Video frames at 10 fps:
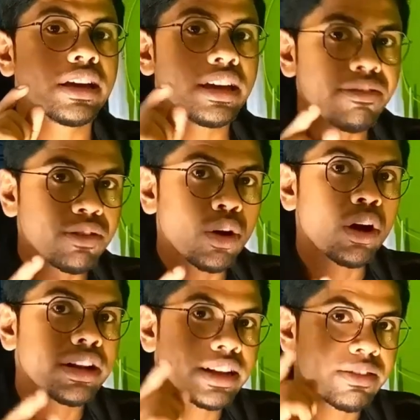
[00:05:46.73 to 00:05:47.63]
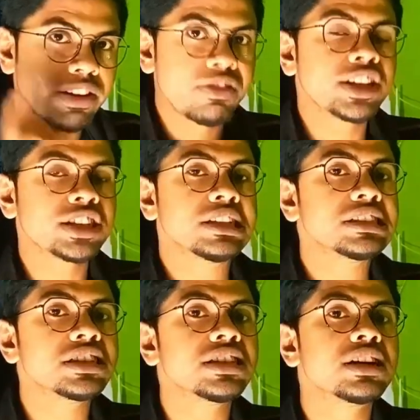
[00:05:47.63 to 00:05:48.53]
If not, then verification
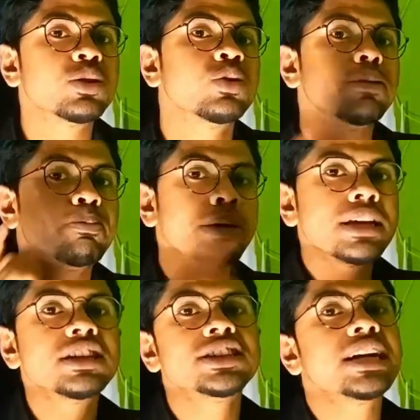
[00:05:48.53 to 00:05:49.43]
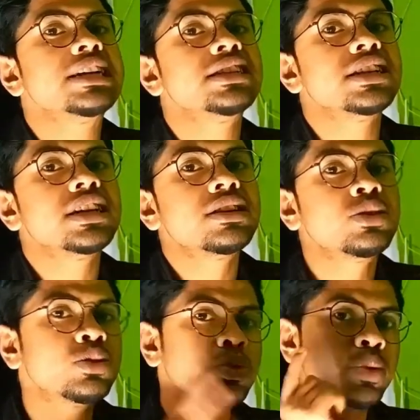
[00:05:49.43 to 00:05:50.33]
engineer will ping design engineer
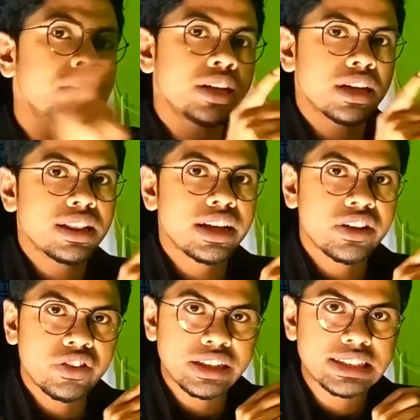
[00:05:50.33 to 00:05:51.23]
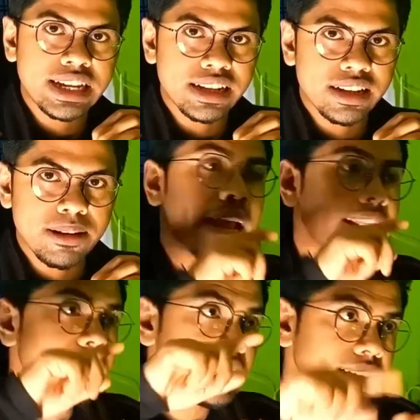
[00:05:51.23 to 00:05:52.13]
to tweak their design,
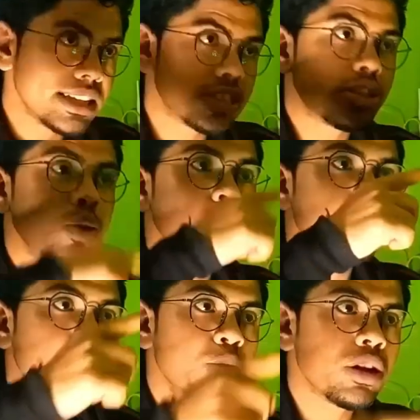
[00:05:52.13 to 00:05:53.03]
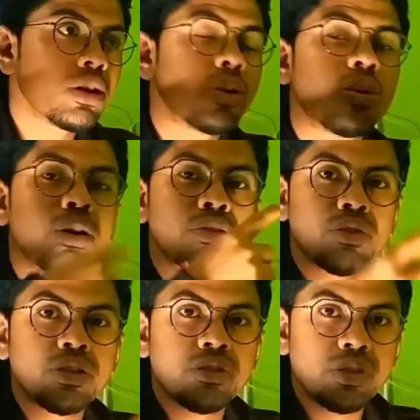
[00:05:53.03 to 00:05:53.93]
and this loop will go
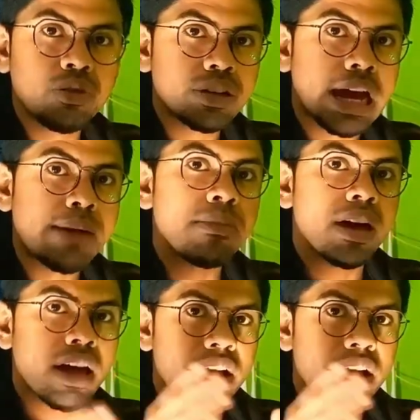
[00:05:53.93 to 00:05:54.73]
for few time